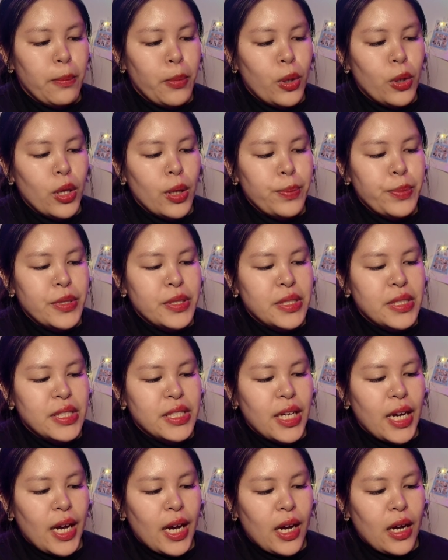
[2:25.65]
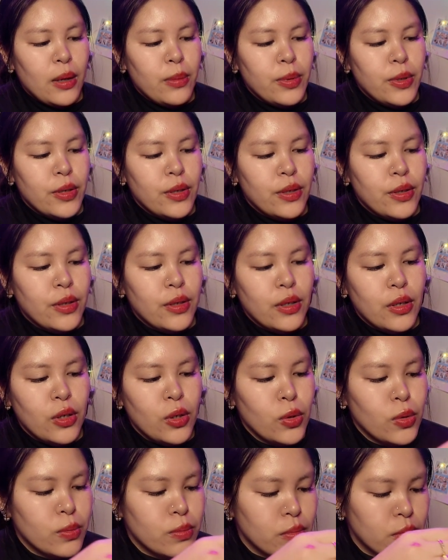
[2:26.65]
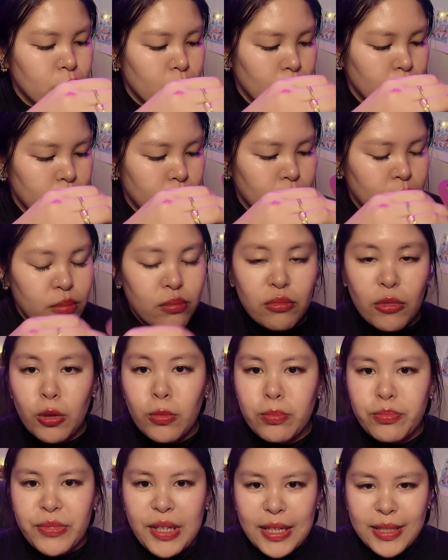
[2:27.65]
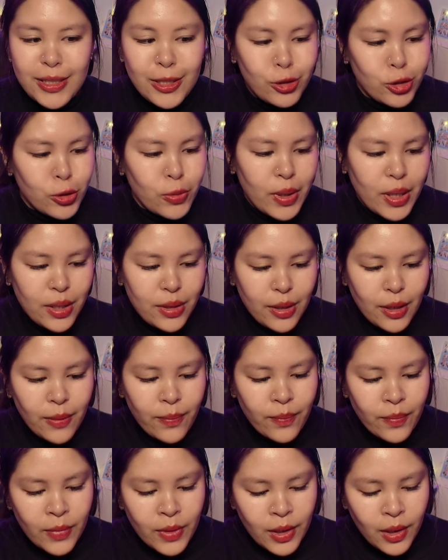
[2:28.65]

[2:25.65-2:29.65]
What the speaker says: pull up this tab. Oh, no, that didn't do anything.